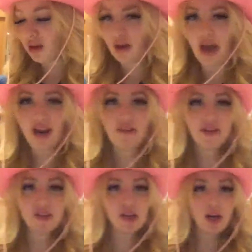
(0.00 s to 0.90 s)
And if
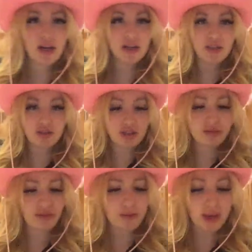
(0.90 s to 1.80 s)
it's not, it's just
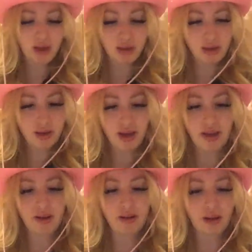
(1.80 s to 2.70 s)
for me,
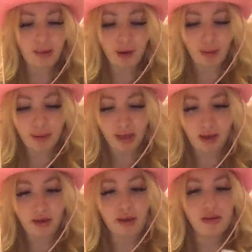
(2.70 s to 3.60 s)
and I'm not
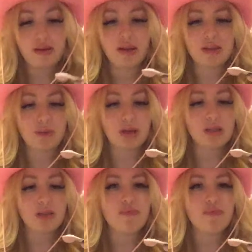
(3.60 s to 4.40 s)
picky. I'm lazy.